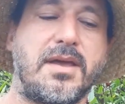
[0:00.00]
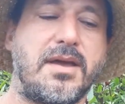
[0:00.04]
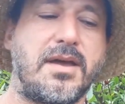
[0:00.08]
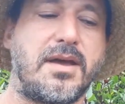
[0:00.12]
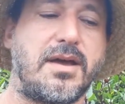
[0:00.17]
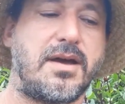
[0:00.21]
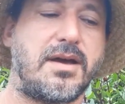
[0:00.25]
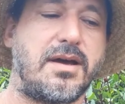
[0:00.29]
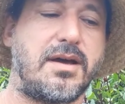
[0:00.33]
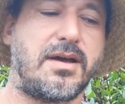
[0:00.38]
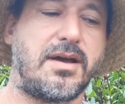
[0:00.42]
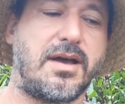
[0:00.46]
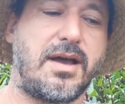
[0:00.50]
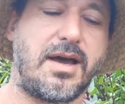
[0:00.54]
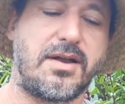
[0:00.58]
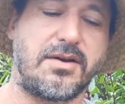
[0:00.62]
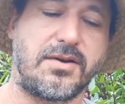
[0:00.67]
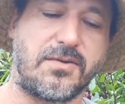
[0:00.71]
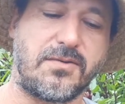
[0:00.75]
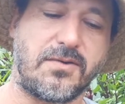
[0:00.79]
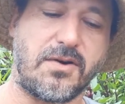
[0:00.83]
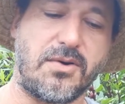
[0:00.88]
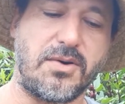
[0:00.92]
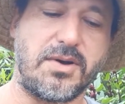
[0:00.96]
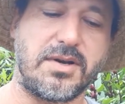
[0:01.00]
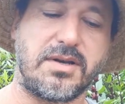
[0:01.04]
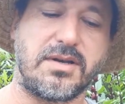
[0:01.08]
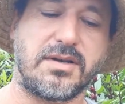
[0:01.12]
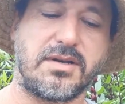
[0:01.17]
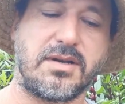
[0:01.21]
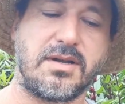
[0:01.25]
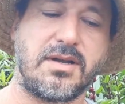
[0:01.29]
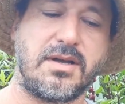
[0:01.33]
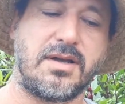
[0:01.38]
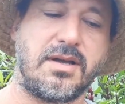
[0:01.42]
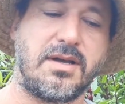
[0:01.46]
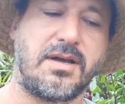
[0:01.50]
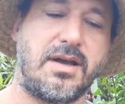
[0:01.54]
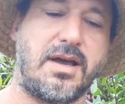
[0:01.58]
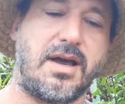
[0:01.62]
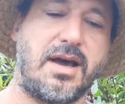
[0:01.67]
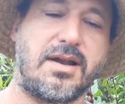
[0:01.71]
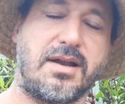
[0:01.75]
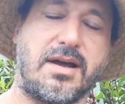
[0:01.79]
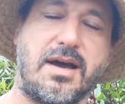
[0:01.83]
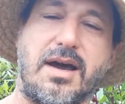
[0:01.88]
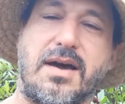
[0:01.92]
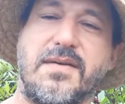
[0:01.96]
how to grow it,
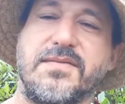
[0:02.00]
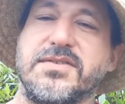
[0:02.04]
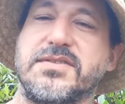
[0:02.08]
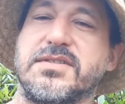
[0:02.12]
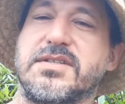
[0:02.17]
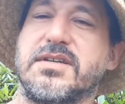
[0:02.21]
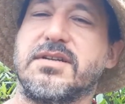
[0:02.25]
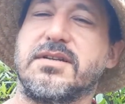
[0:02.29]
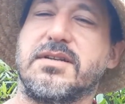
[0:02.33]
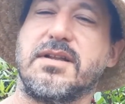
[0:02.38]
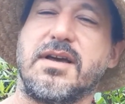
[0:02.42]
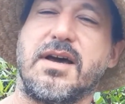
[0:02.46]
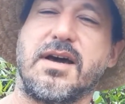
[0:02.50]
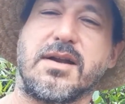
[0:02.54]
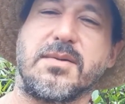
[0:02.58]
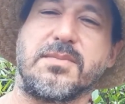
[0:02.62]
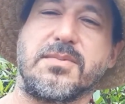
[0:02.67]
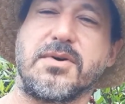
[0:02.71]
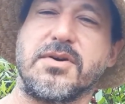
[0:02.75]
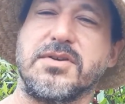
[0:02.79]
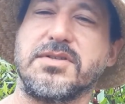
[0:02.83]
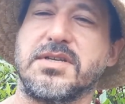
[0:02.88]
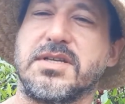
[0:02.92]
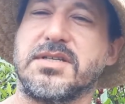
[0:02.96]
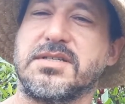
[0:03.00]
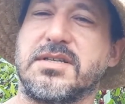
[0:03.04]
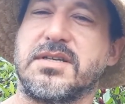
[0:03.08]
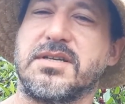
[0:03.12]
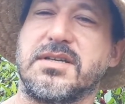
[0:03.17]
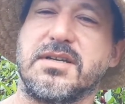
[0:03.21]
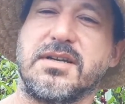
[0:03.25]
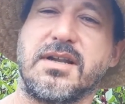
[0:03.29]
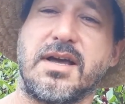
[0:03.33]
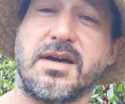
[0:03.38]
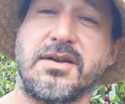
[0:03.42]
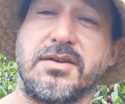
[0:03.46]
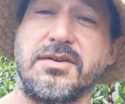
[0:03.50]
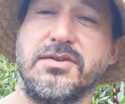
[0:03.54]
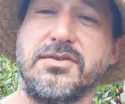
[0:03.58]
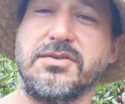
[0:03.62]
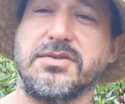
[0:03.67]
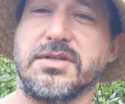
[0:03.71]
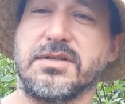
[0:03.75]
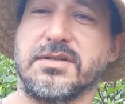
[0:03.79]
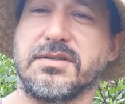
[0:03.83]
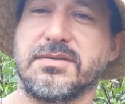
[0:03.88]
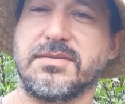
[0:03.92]
how to harvest it, how to process it, and how to use it.